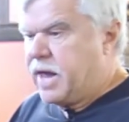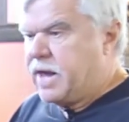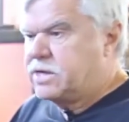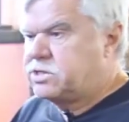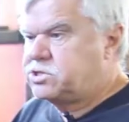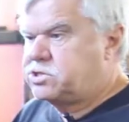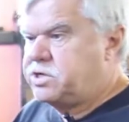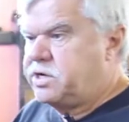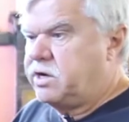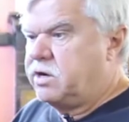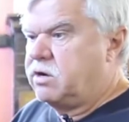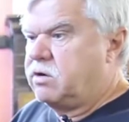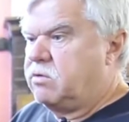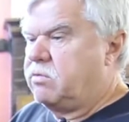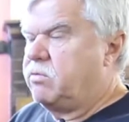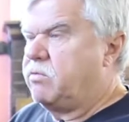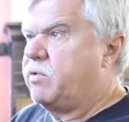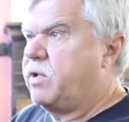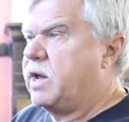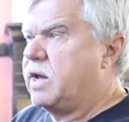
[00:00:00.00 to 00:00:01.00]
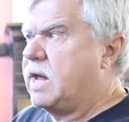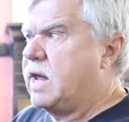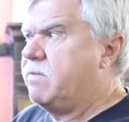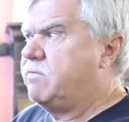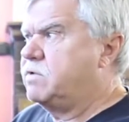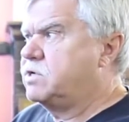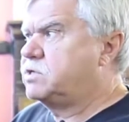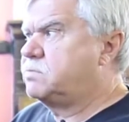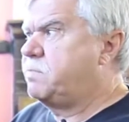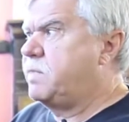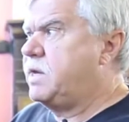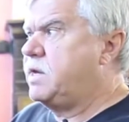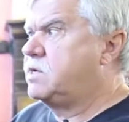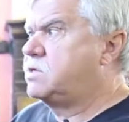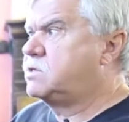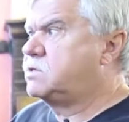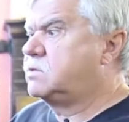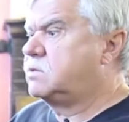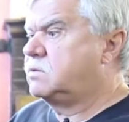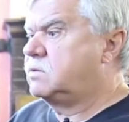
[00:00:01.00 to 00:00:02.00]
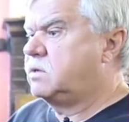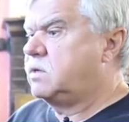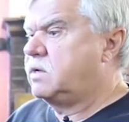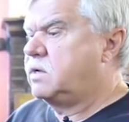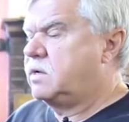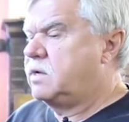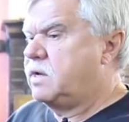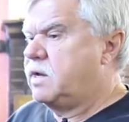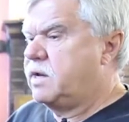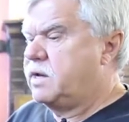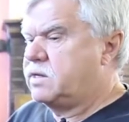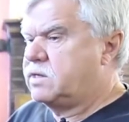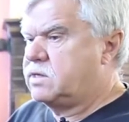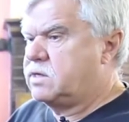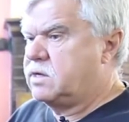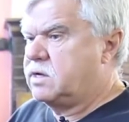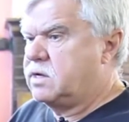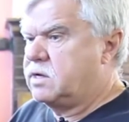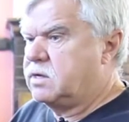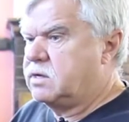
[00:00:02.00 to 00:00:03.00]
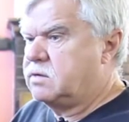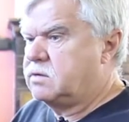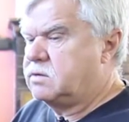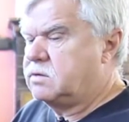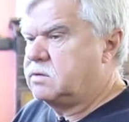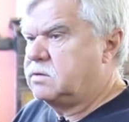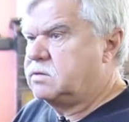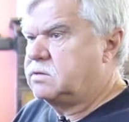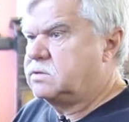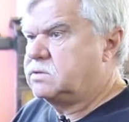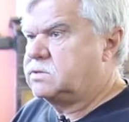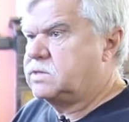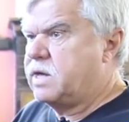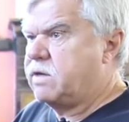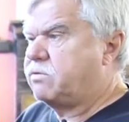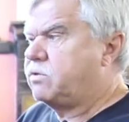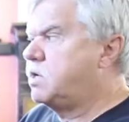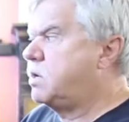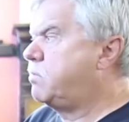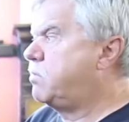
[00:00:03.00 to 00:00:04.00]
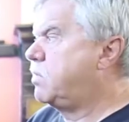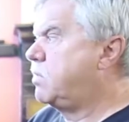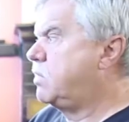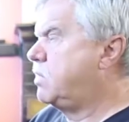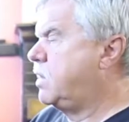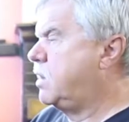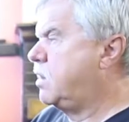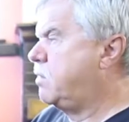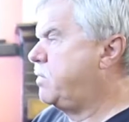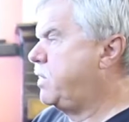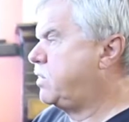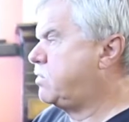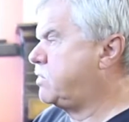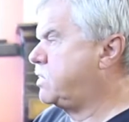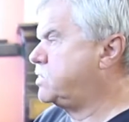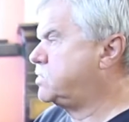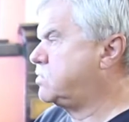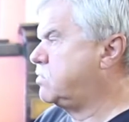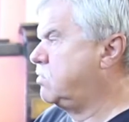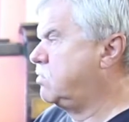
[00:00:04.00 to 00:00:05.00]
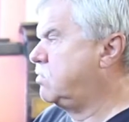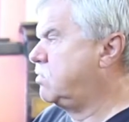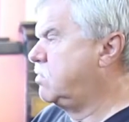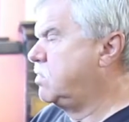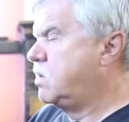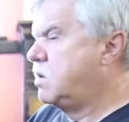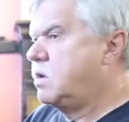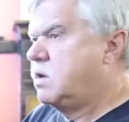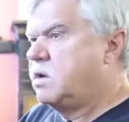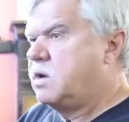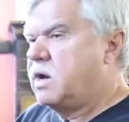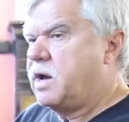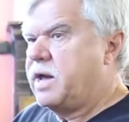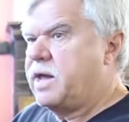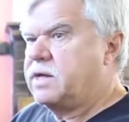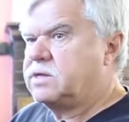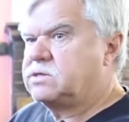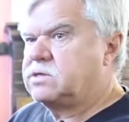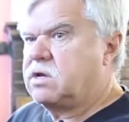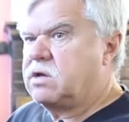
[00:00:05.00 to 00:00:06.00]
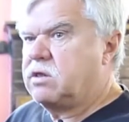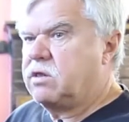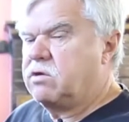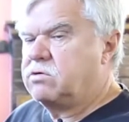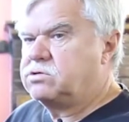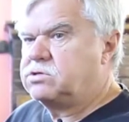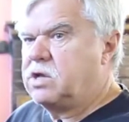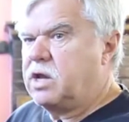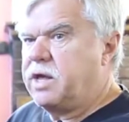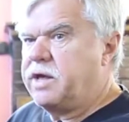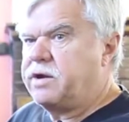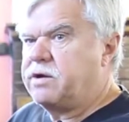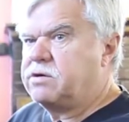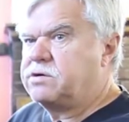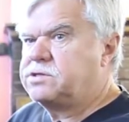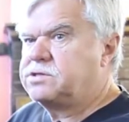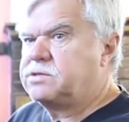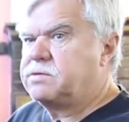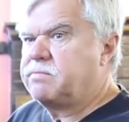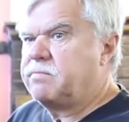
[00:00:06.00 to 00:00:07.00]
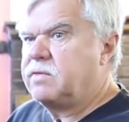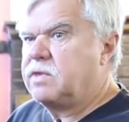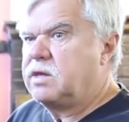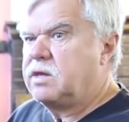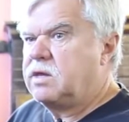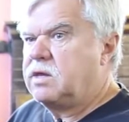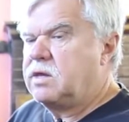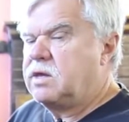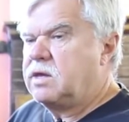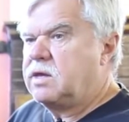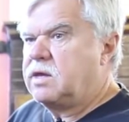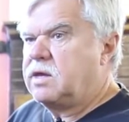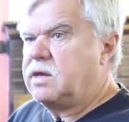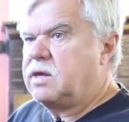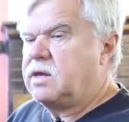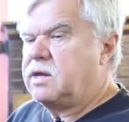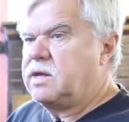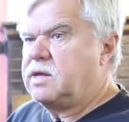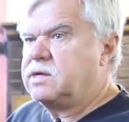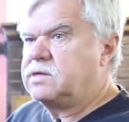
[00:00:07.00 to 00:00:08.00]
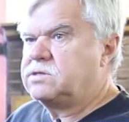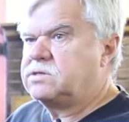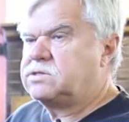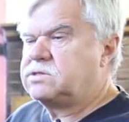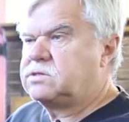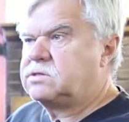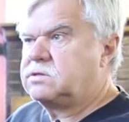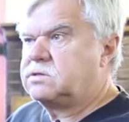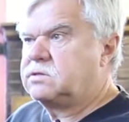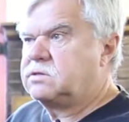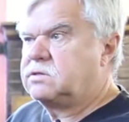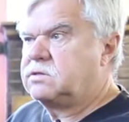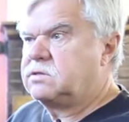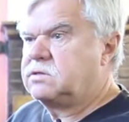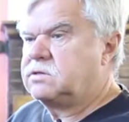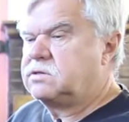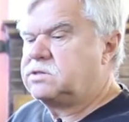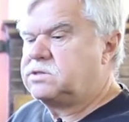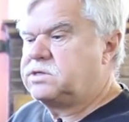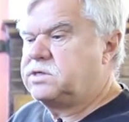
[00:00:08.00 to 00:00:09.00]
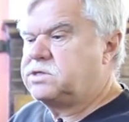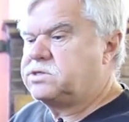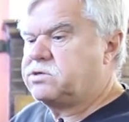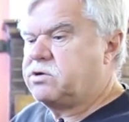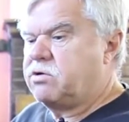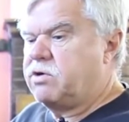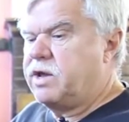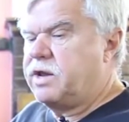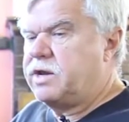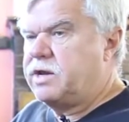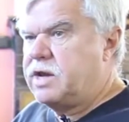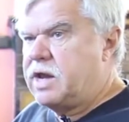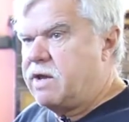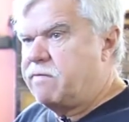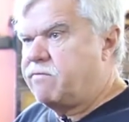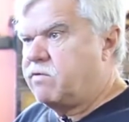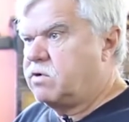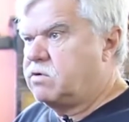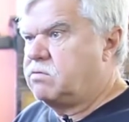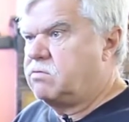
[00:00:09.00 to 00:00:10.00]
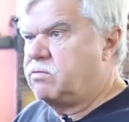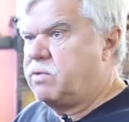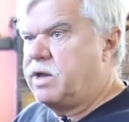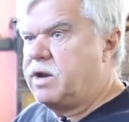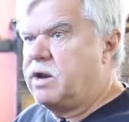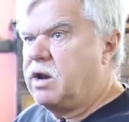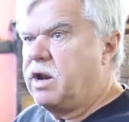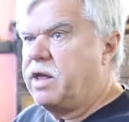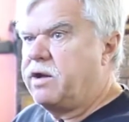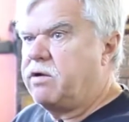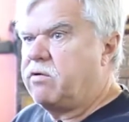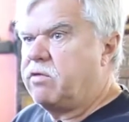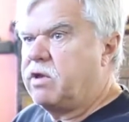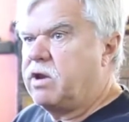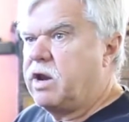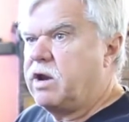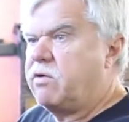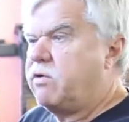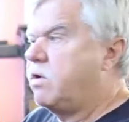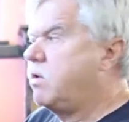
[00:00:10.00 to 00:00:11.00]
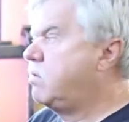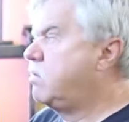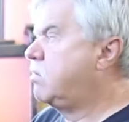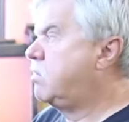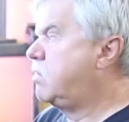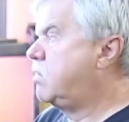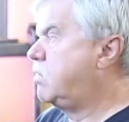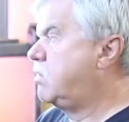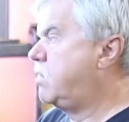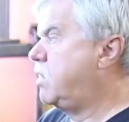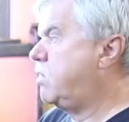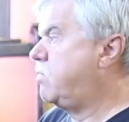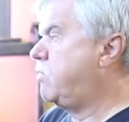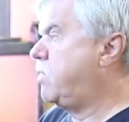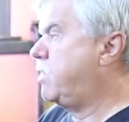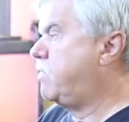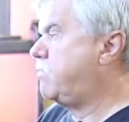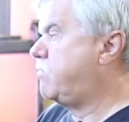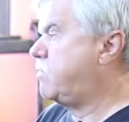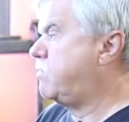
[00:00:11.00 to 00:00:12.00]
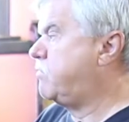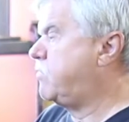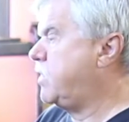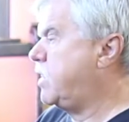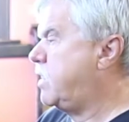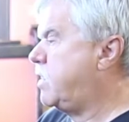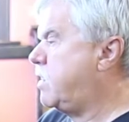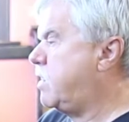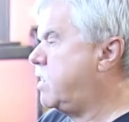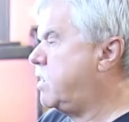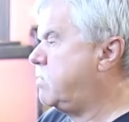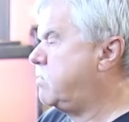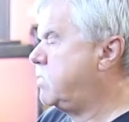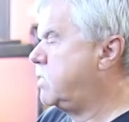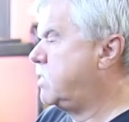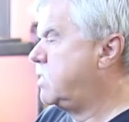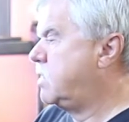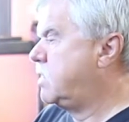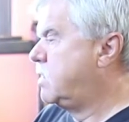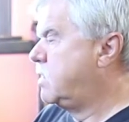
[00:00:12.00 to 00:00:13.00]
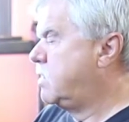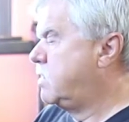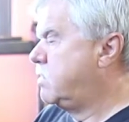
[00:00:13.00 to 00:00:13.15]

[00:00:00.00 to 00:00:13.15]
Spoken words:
last year when I gave the speech at South Dearborn Elementary School. I had those letters, and his sister had never read a letter that Larry had written from Vietnam.